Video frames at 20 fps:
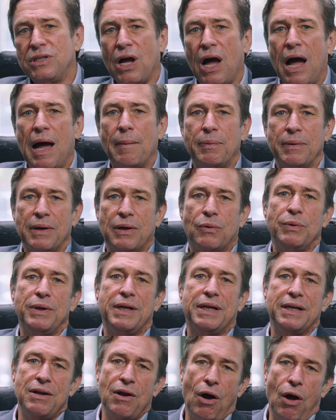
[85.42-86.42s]
topic
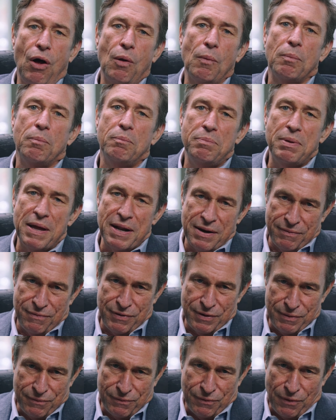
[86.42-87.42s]
we can all
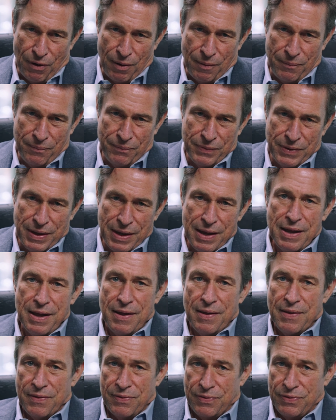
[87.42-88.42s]
benefit
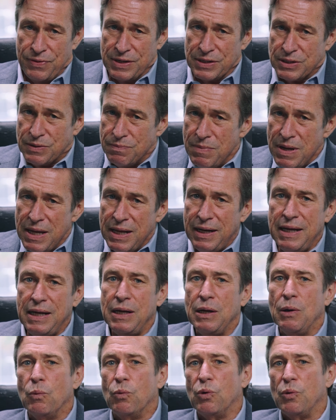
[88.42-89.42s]
from. This
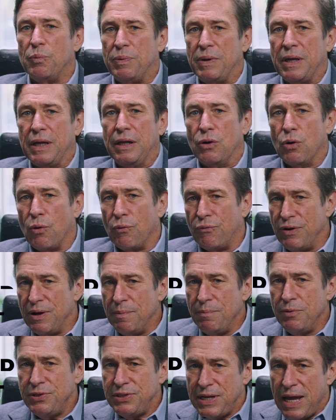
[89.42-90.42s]
meeting will be
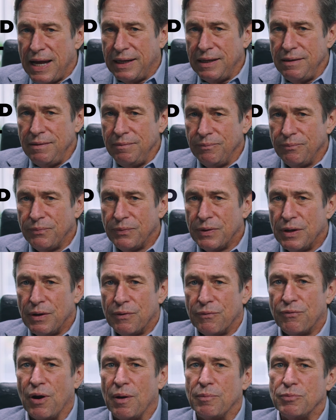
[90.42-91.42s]
November
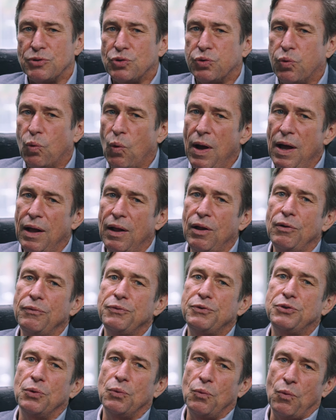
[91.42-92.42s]
2nd from
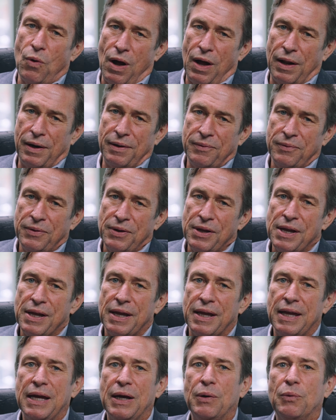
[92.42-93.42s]
12 to
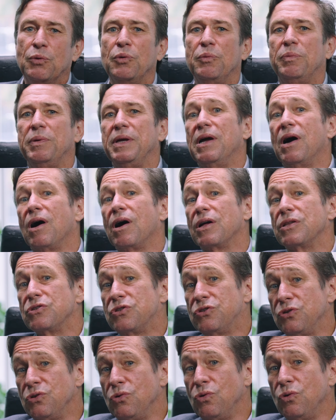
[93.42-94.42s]
1. It will be on
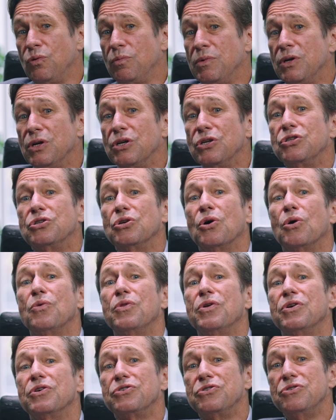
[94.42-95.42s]
Zoom, so
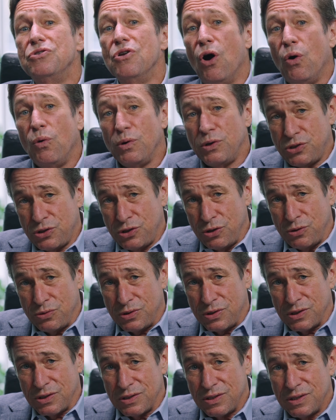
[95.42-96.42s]
there's no
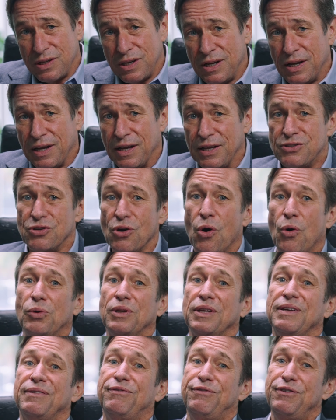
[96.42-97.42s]
excuses. It's
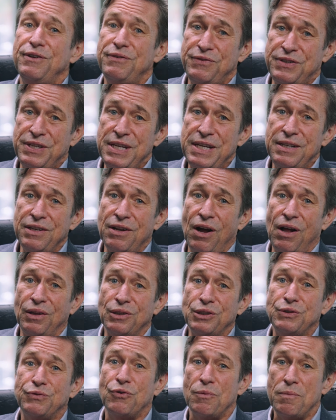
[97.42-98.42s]
only
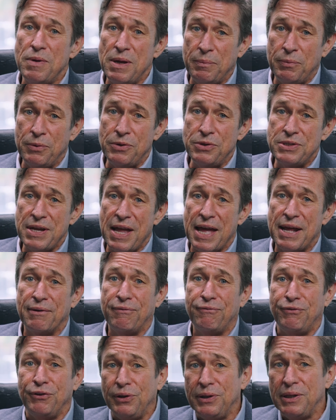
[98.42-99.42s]
$15 for members and
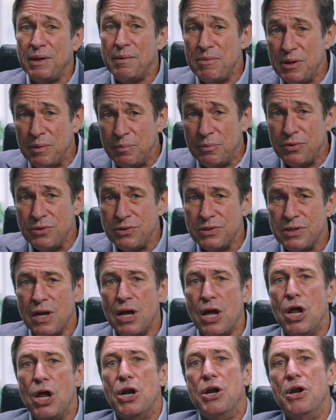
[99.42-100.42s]
affiliate members.
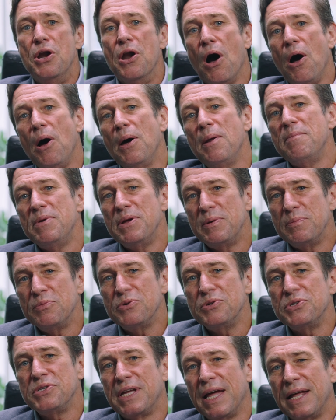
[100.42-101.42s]
Non
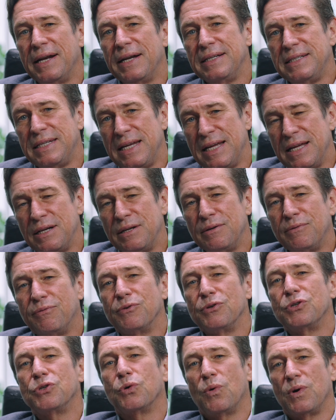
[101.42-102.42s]
members can attend
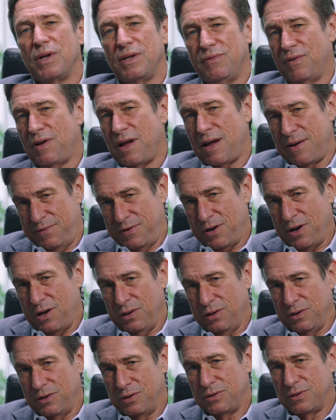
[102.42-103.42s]
for
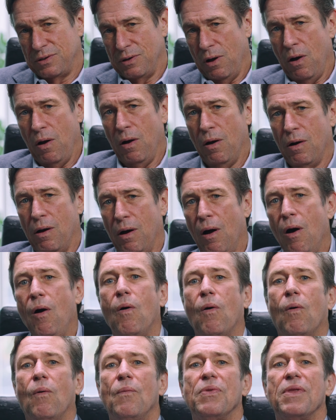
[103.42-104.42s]
$25.
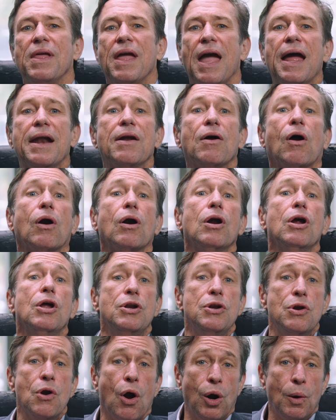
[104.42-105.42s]
Oh, and our
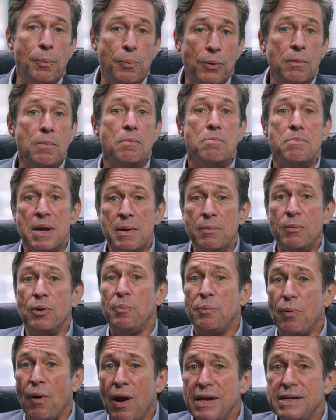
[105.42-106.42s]
NARPM member
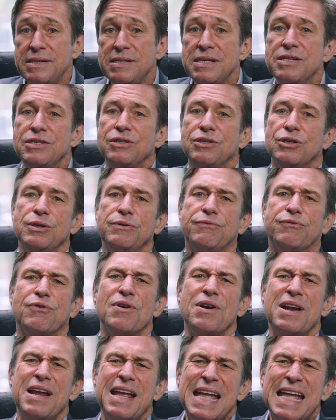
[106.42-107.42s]
price is good
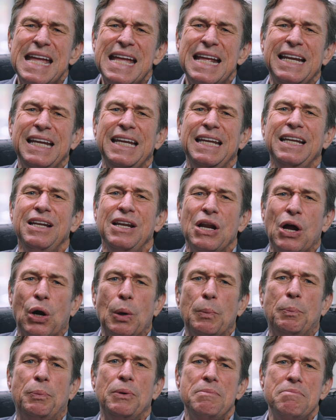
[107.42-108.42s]
for any
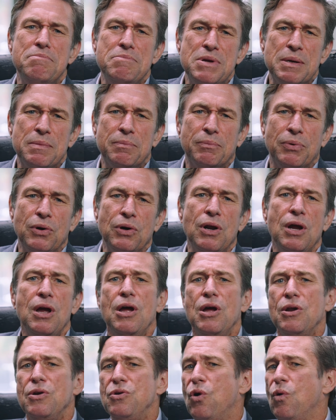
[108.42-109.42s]
NARPM member,
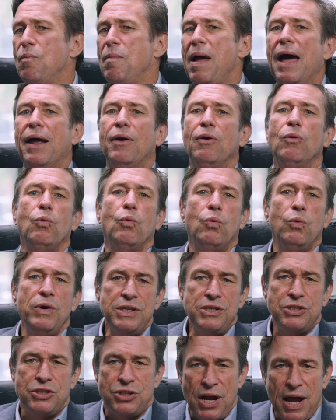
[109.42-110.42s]
no matter
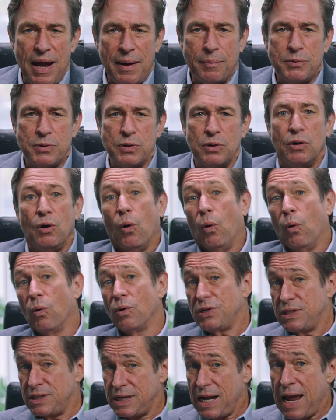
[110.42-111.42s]
which chapter
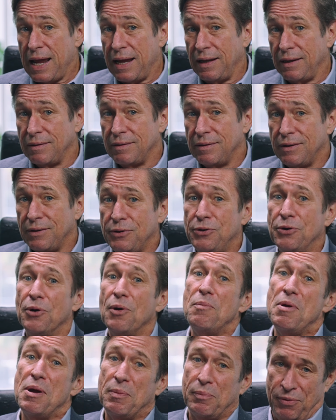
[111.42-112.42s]
or state
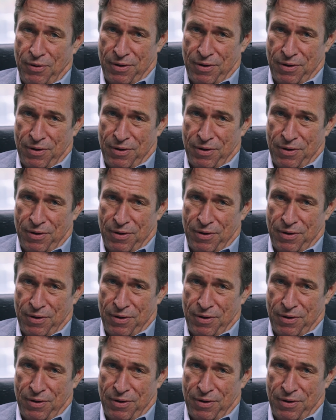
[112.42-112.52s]
you're a member